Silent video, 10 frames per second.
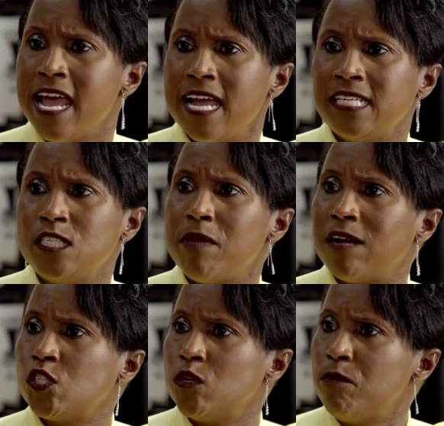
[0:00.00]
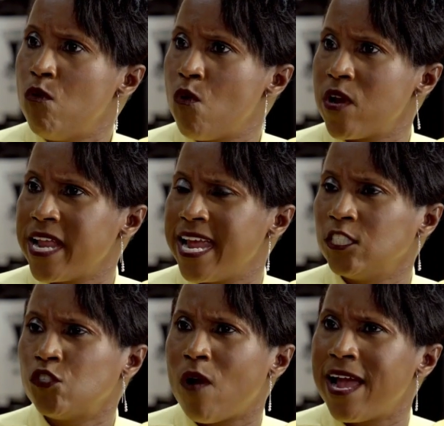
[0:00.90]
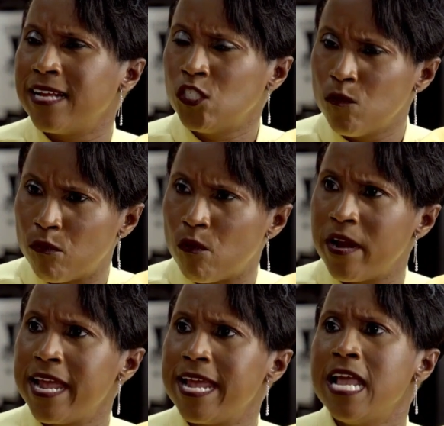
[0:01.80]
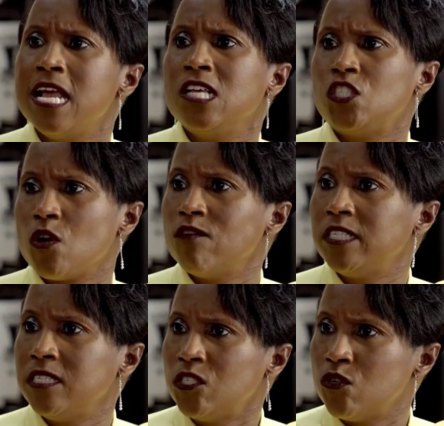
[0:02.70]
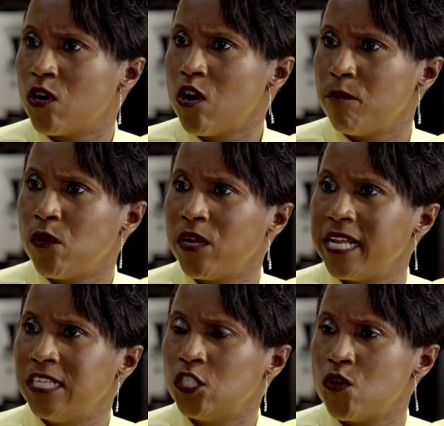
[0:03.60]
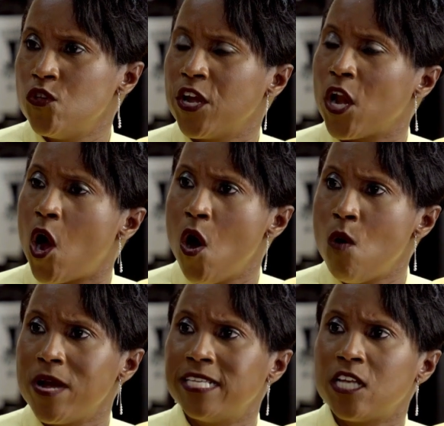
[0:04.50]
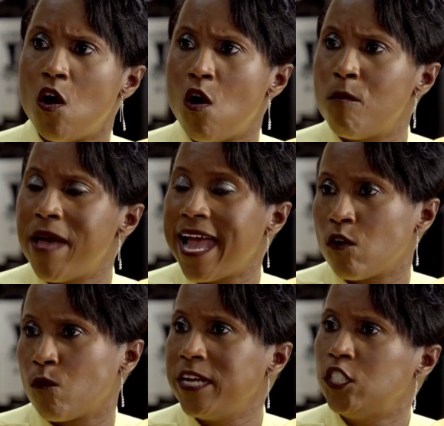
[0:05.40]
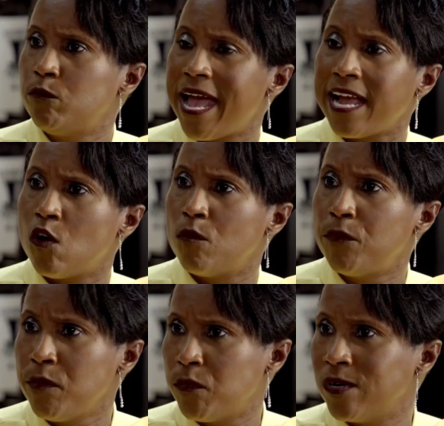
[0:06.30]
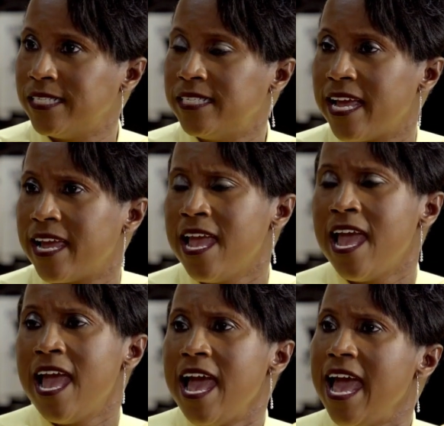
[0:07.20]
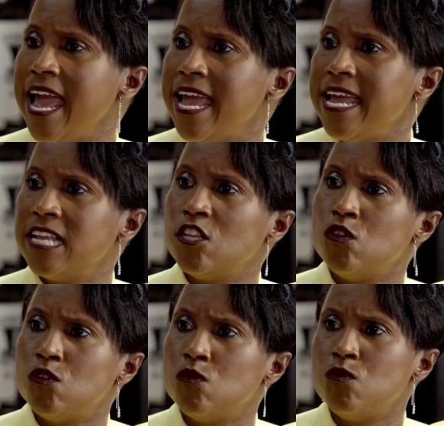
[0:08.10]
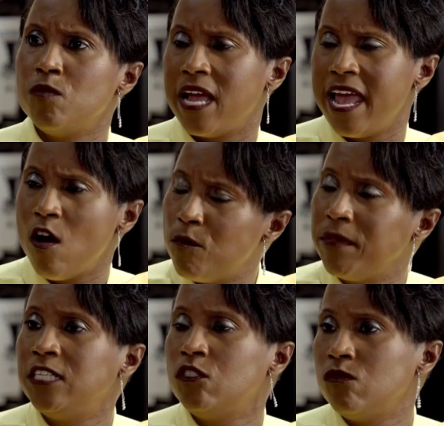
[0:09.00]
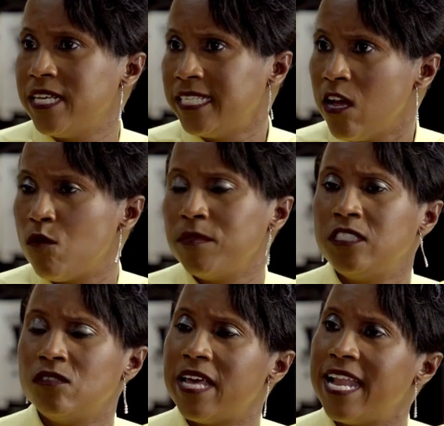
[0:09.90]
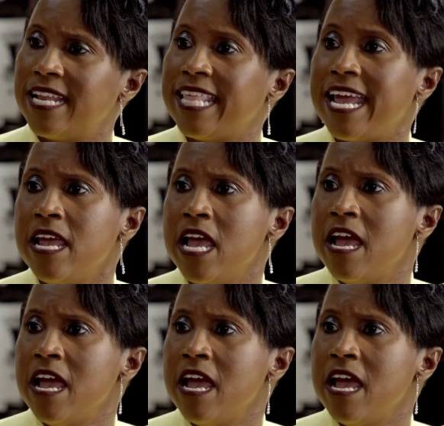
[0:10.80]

It's about support in trying to bring services to a community. So you can always call back or reach back on people and say, hey, can you help me do this, help me do that? And they